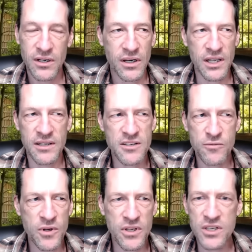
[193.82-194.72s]
and this,
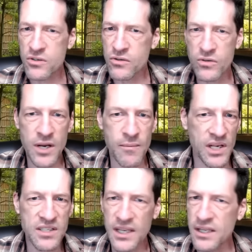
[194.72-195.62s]
re- this dream,
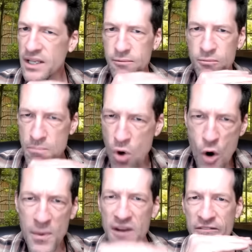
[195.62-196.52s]
exactly like
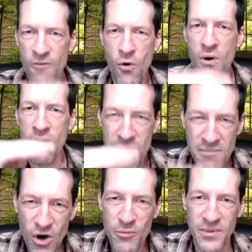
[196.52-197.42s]
moment for
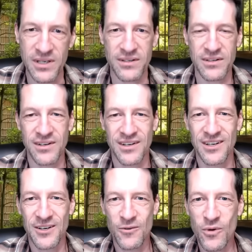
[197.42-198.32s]
moment,
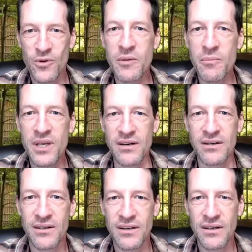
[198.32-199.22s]
would repeat.
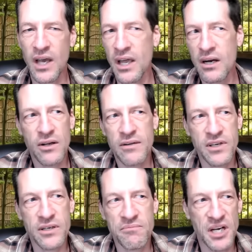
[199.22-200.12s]
I don't know,
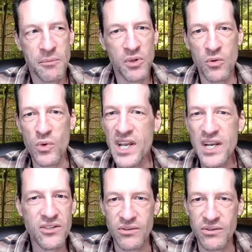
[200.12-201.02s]
every couple of
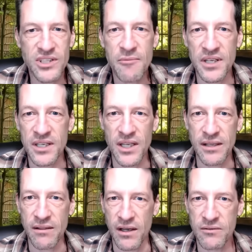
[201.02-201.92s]
weeks or something like
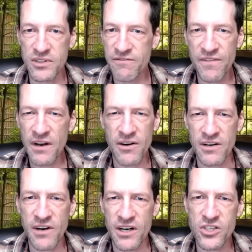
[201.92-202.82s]
that. It was a very,
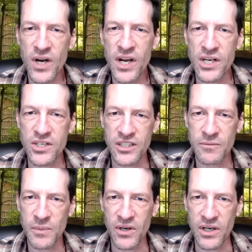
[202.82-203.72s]
very strange
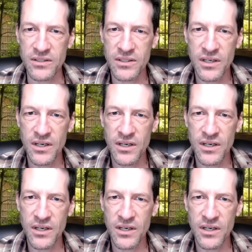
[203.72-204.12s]
experience.